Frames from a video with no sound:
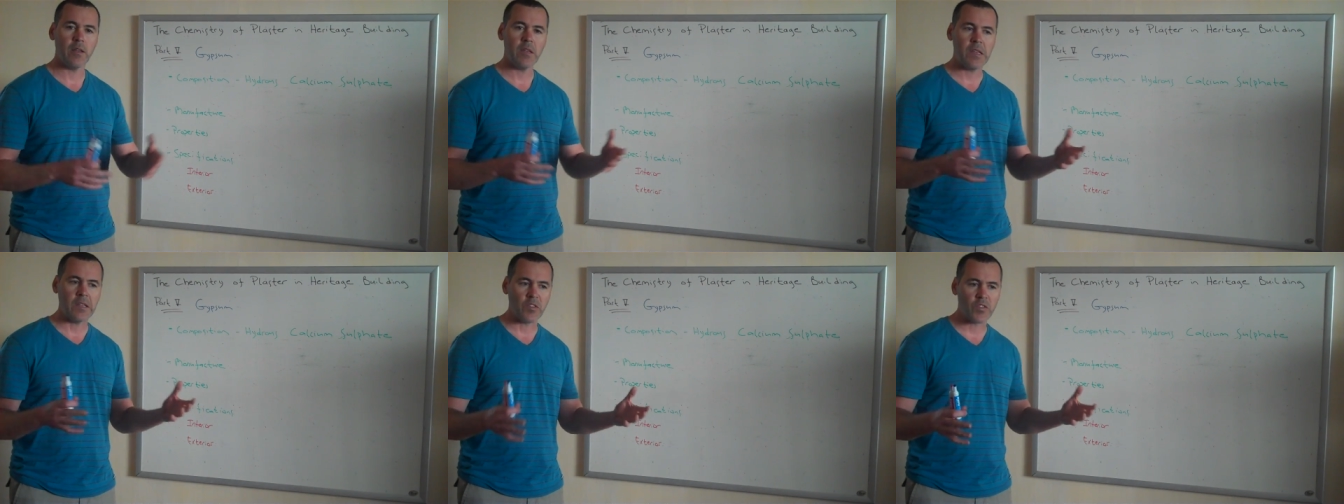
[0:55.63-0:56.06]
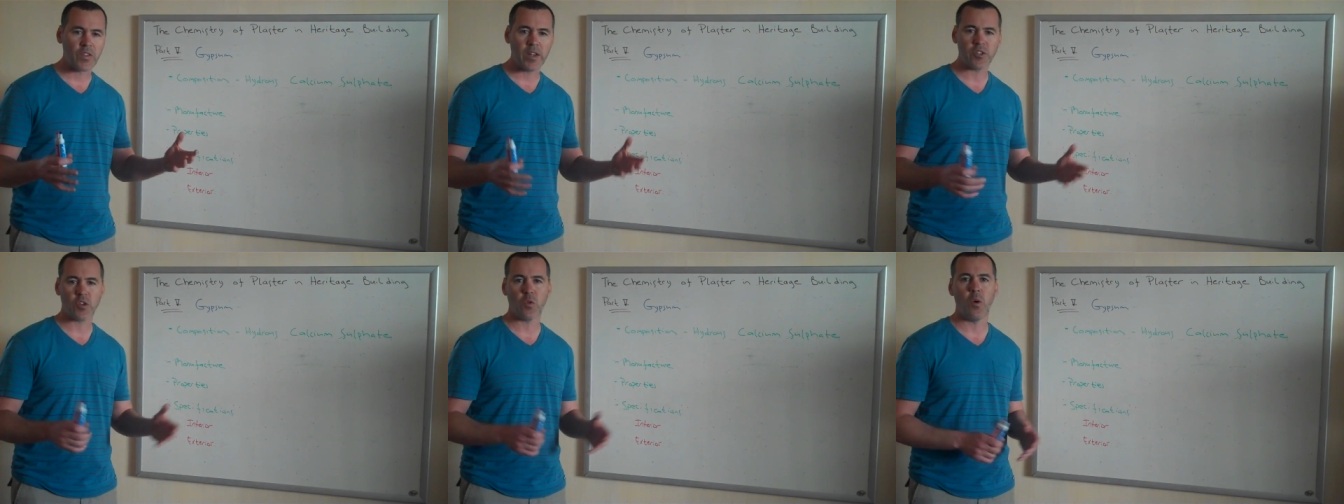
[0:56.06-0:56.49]
in
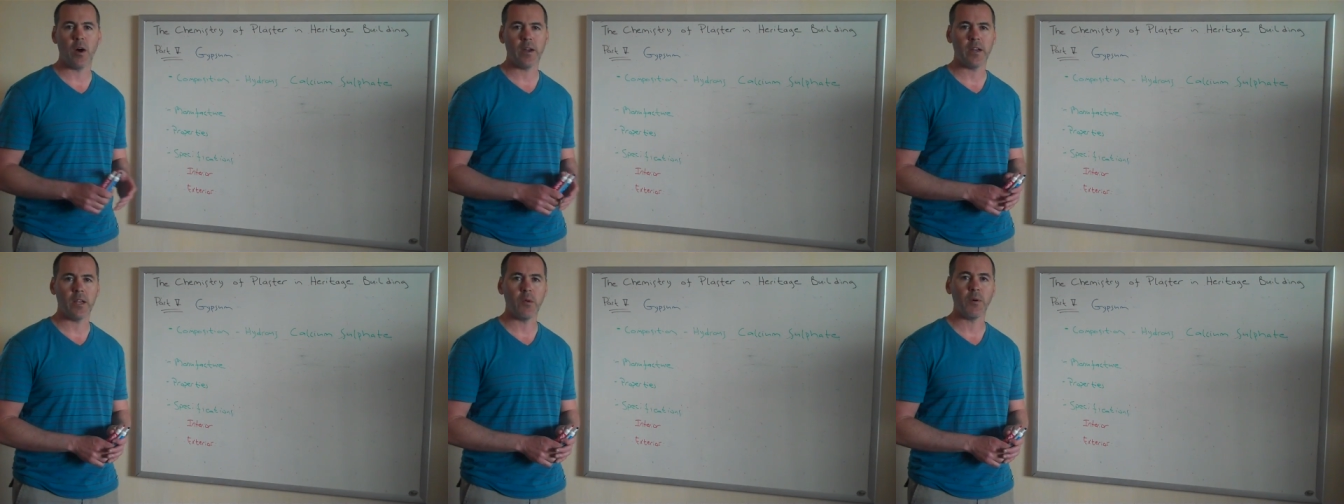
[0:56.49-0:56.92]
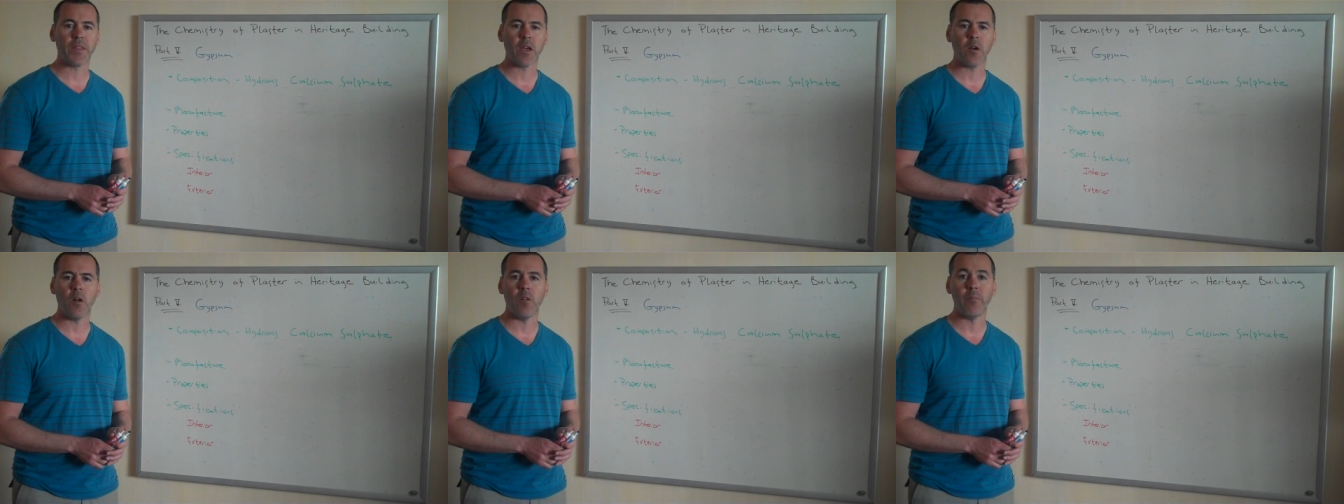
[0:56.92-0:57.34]
such quantity what they
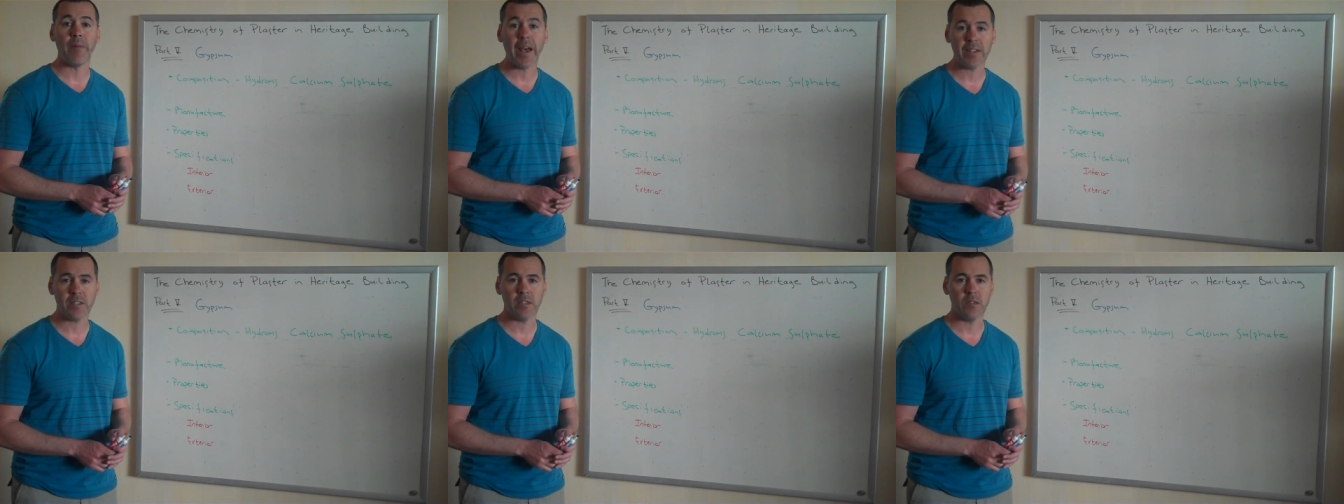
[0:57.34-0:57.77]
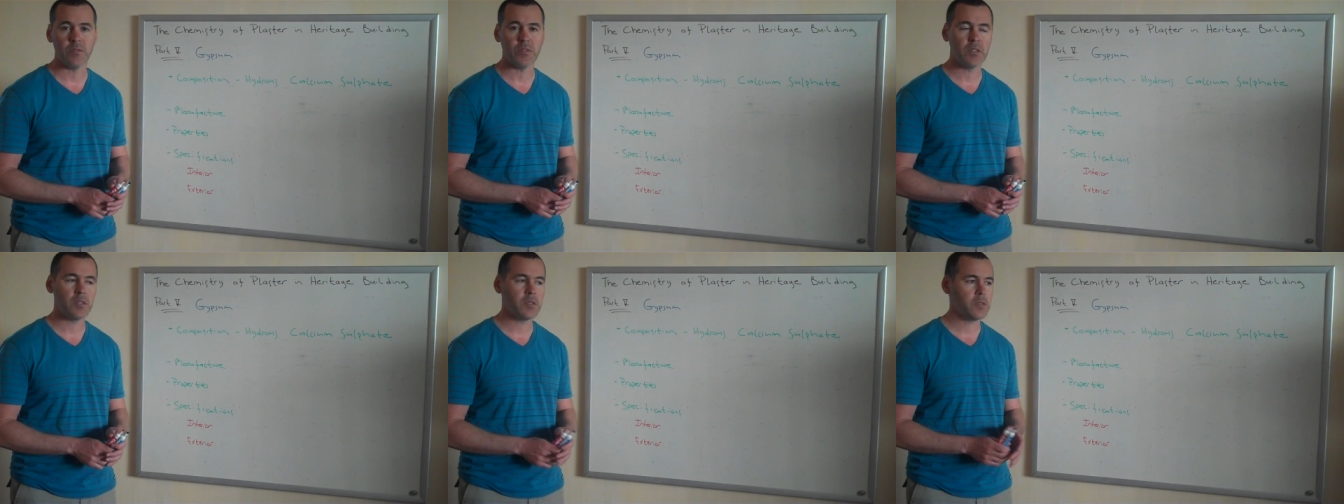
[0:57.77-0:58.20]
call
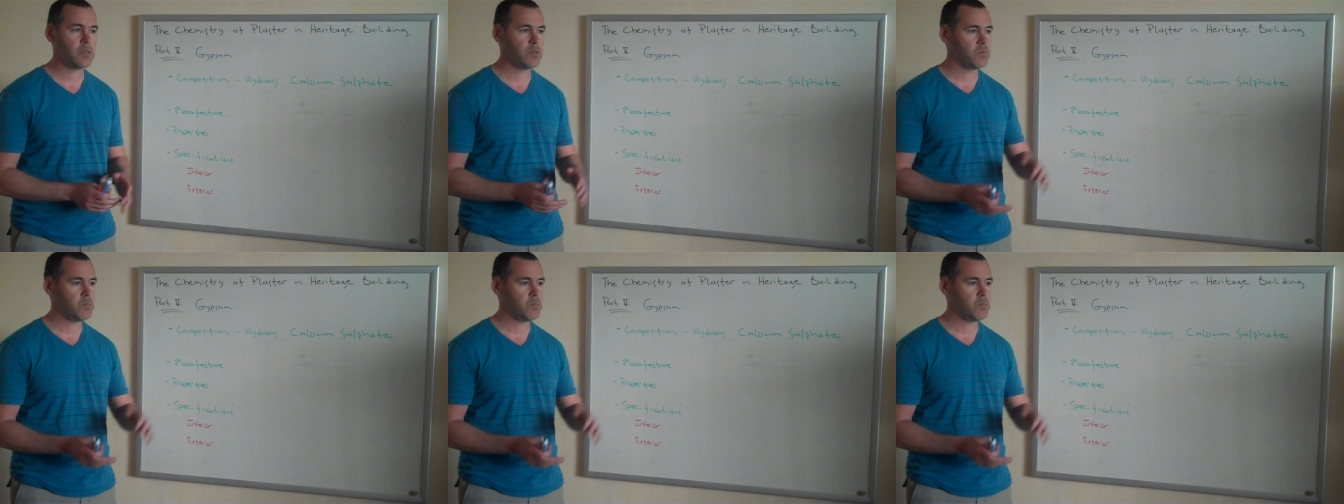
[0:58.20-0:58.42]
massifs